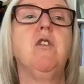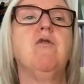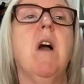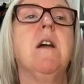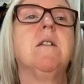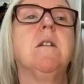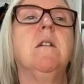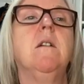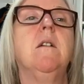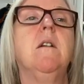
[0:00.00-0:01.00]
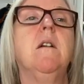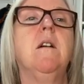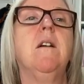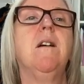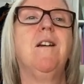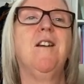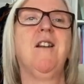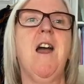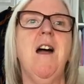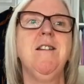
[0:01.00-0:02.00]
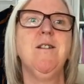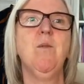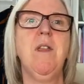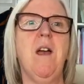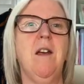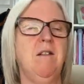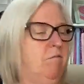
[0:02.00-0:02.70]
dress little card in with it.